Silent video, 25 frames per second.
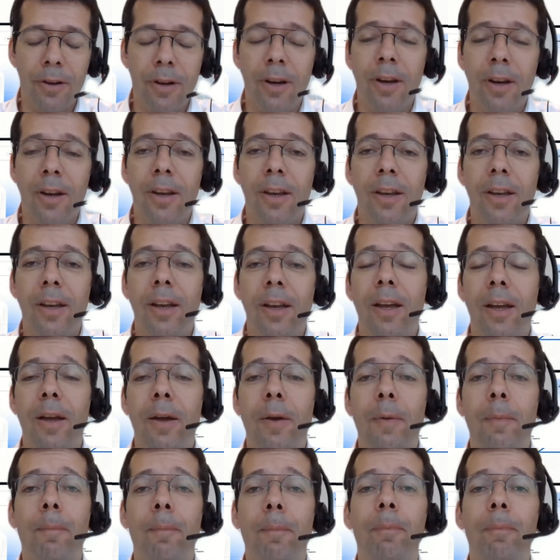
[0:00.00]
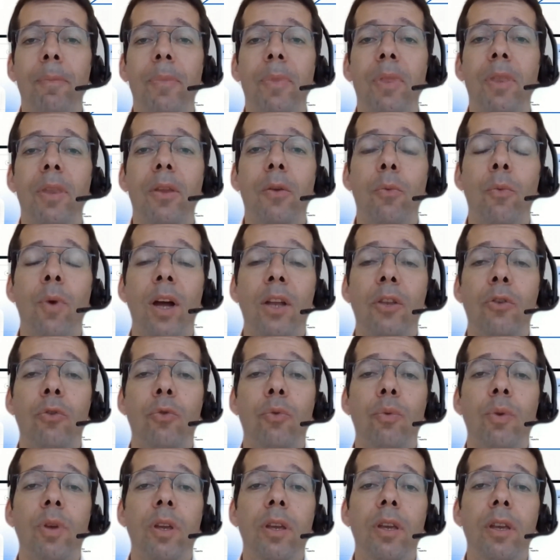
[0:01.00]
matter.
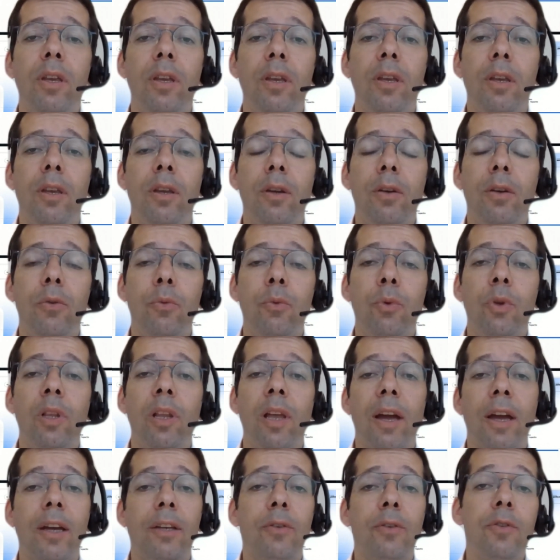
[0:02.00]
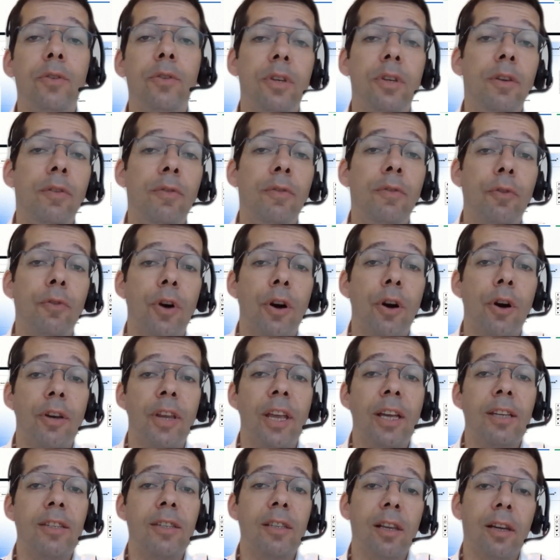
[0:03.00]
What we would like to see for our
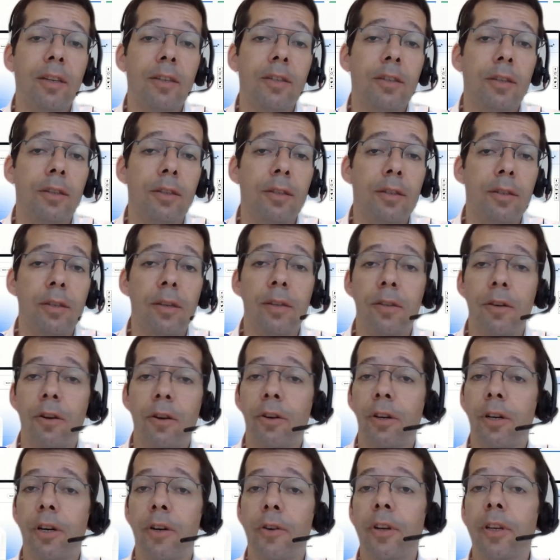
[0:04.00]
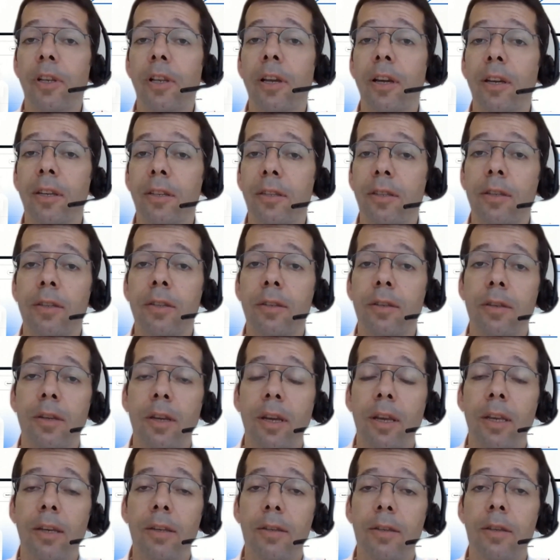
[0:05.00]
next license, since our current
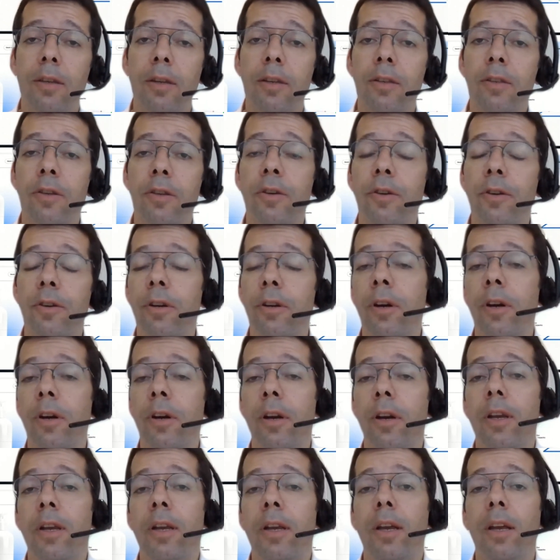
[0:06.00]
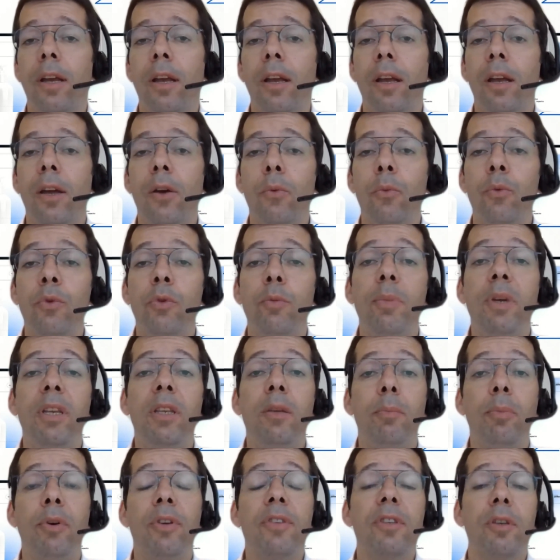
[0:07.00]
license ends this year, would be
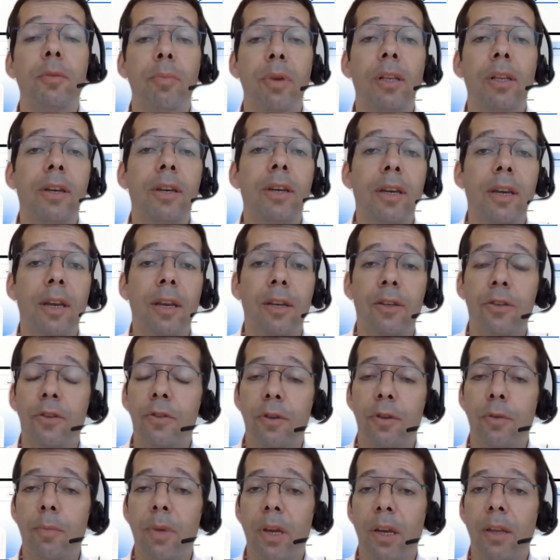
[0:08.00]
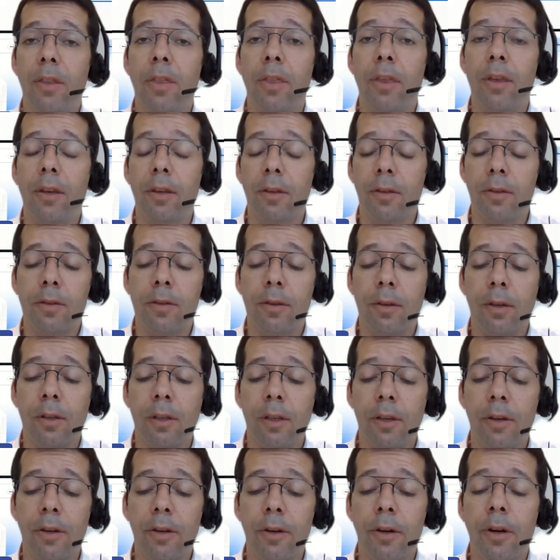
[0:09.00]
the possibility, and just to make things
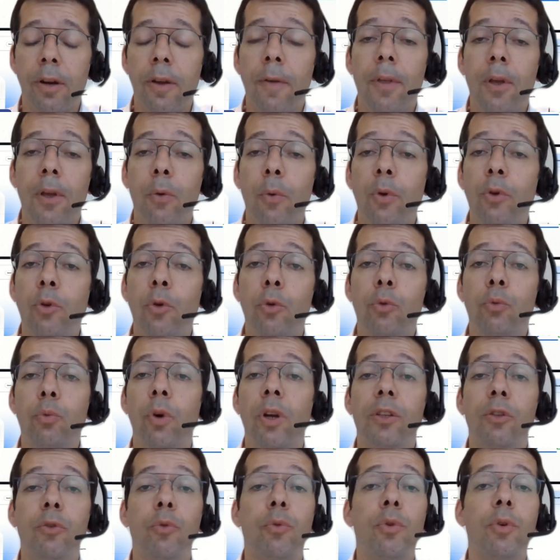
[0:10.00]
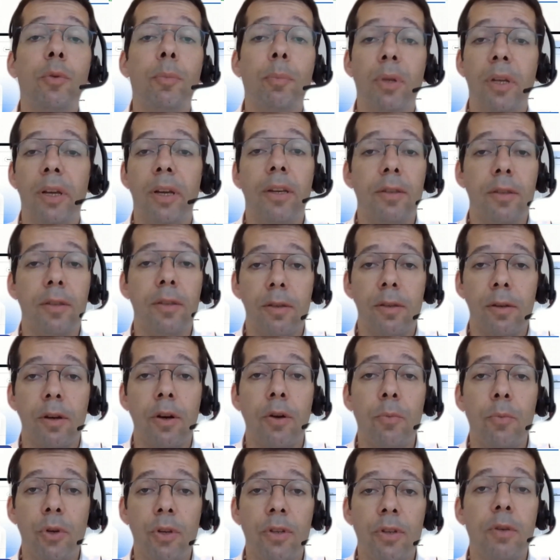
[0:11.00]
clear, we don't want to replace
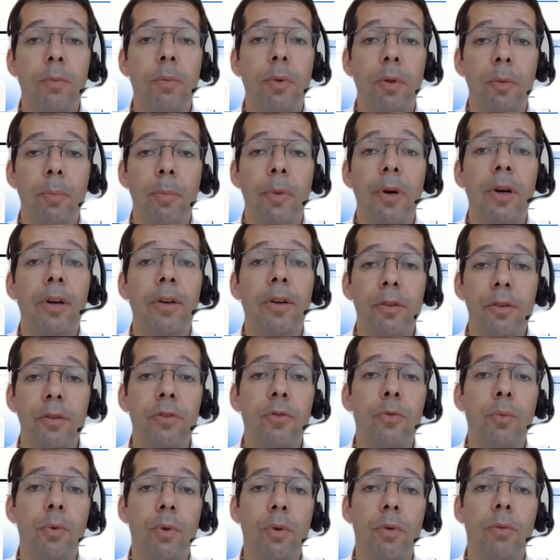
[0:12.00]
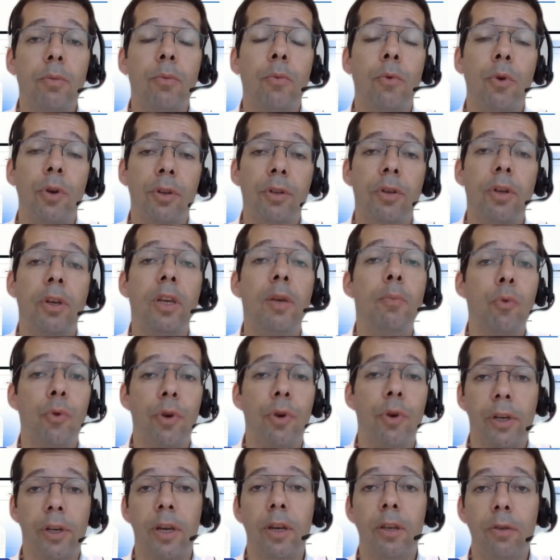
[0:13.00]
our municipal partners. We want to keep
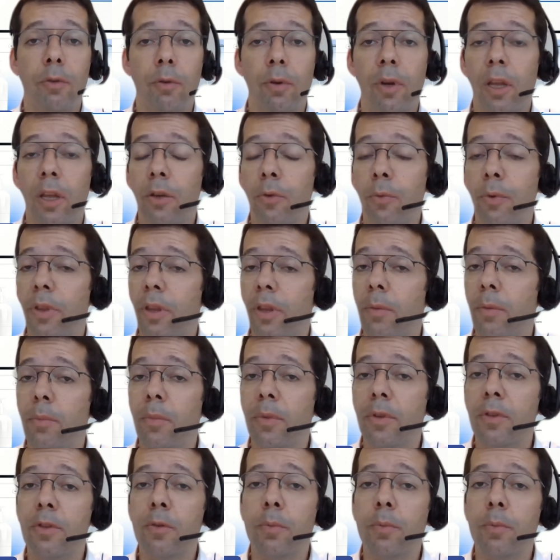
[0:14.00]
working together with them,